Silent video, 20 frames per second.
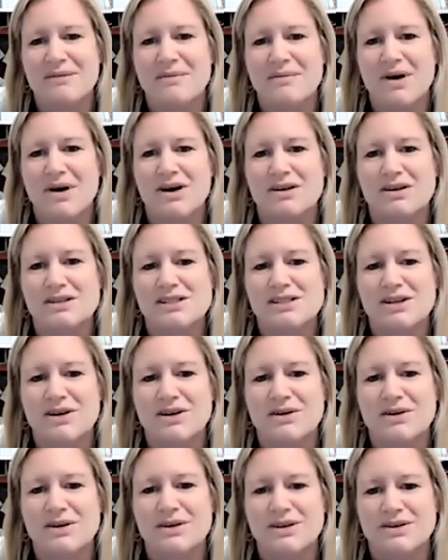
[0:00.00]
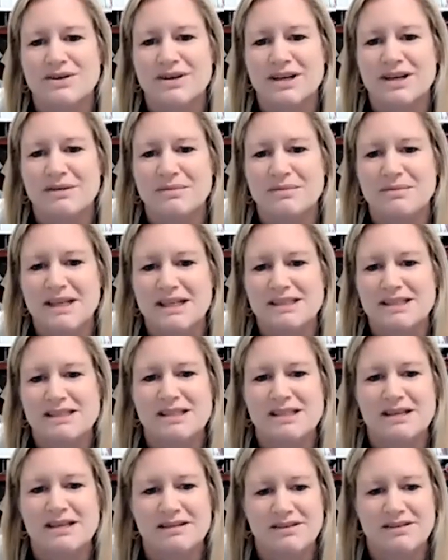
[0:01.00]
Also, you're going to meet
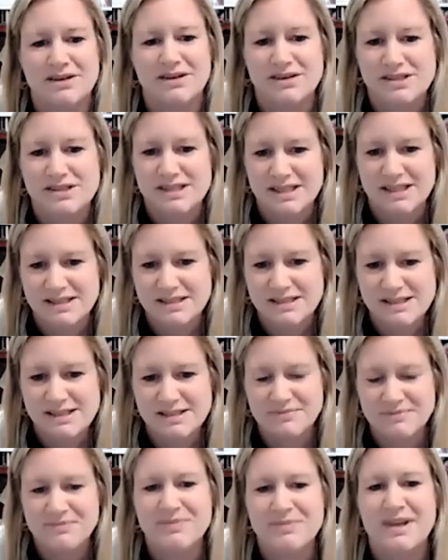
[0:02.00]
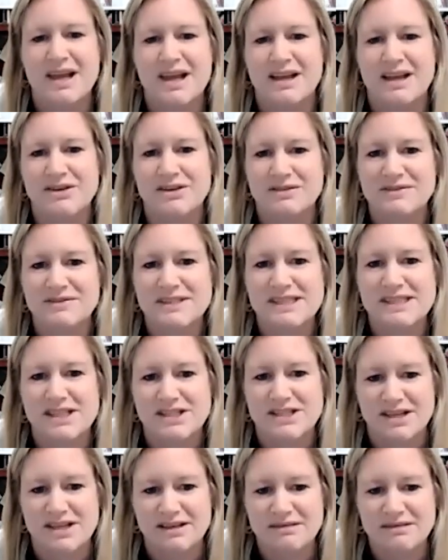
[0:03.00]
nurses and your
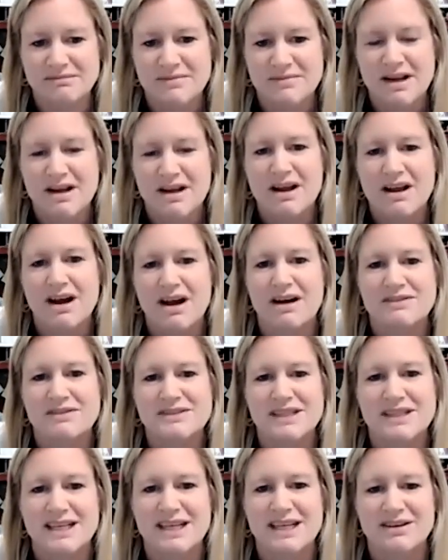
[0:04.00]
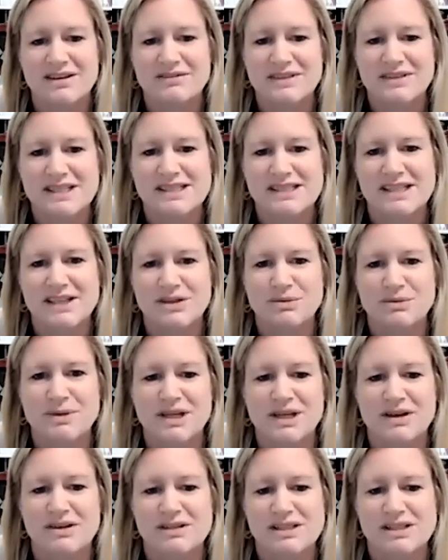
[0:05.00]
physician. Often here at VCU,
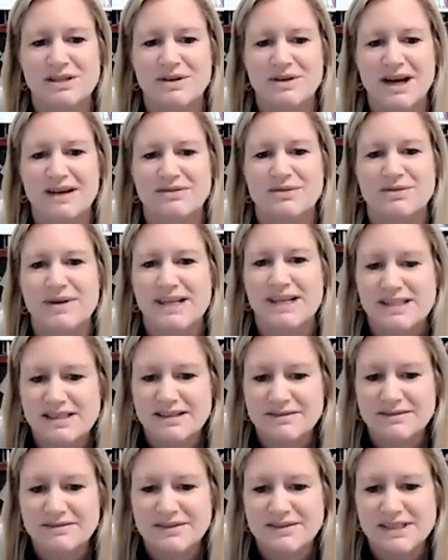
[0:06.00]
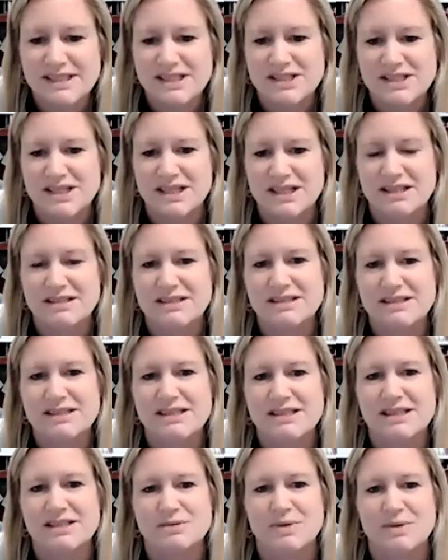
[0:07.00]
we also have resident
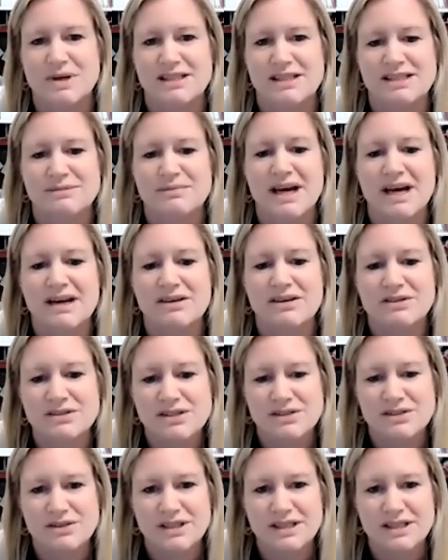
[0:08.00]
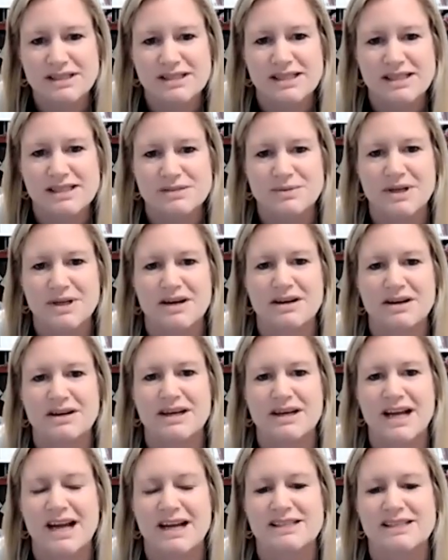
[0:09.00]
physicians as well as medical students, as we are
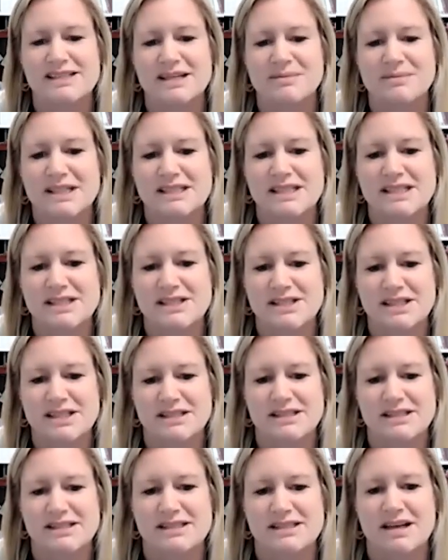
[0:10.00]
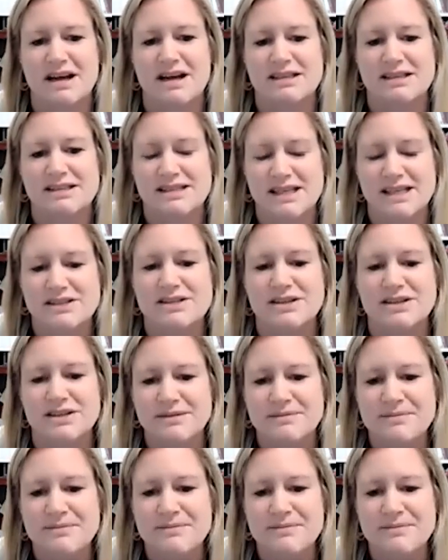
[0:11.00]
an academic teaching center.